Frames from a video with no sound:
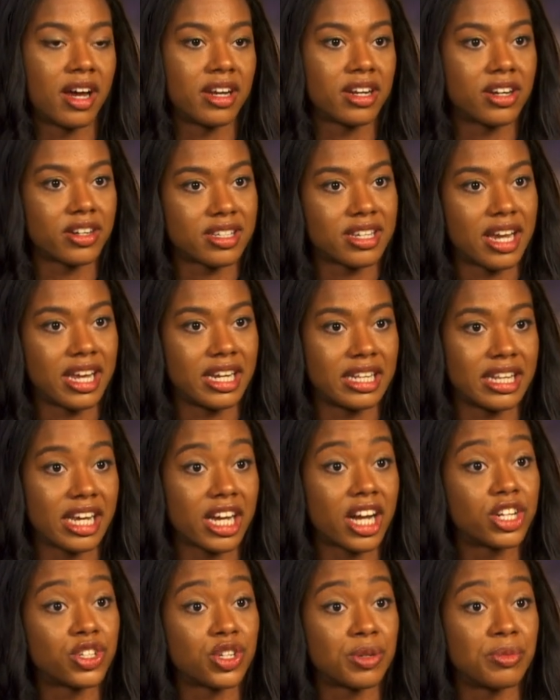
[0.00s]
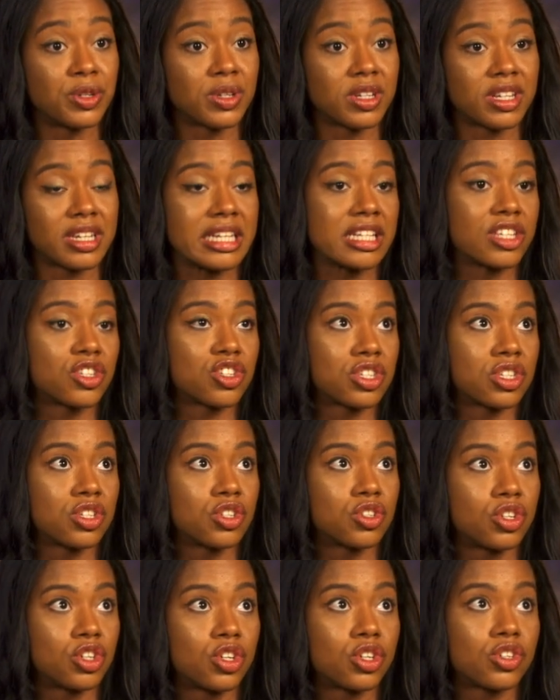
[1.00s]
understanding that country music
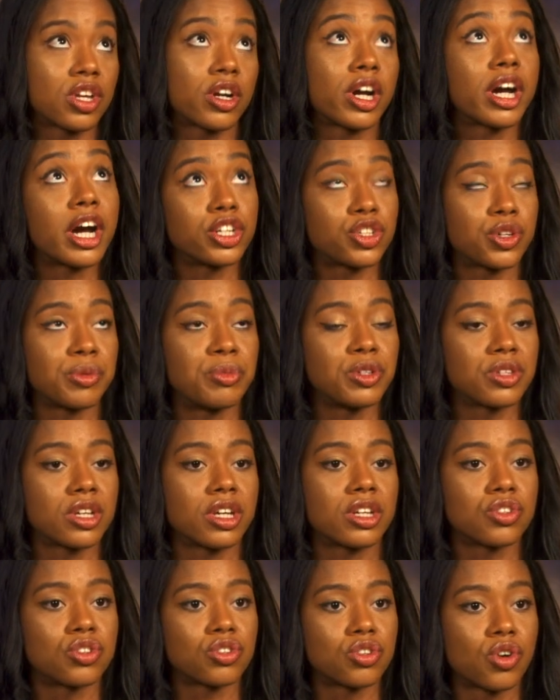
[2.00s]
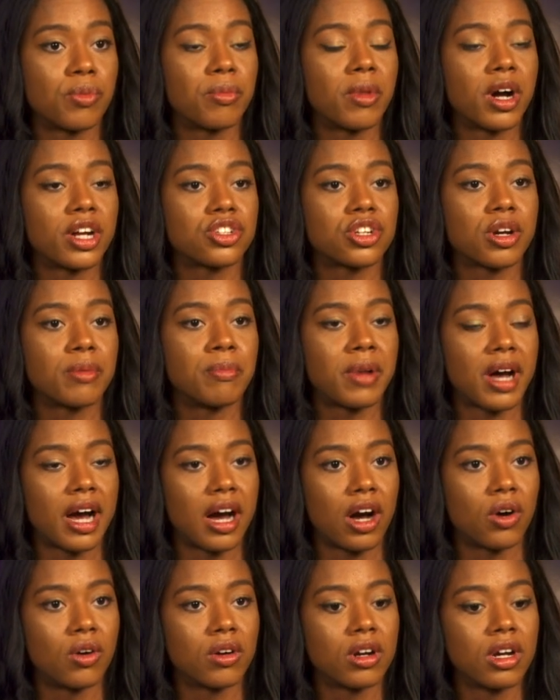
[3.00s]
is so much
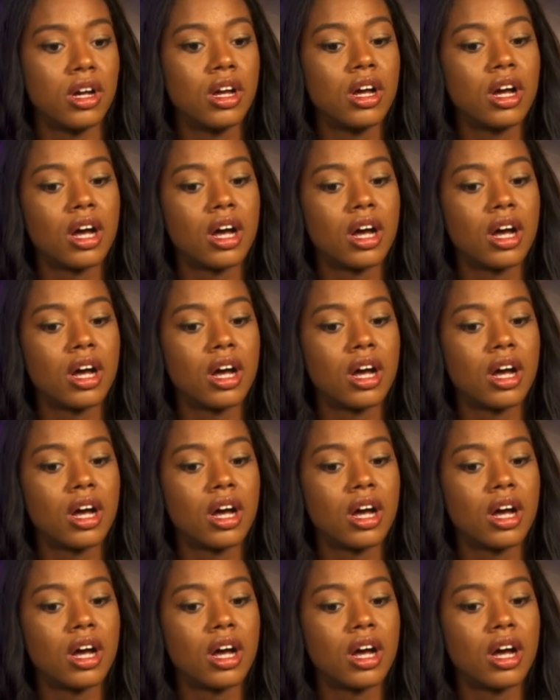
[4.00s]
about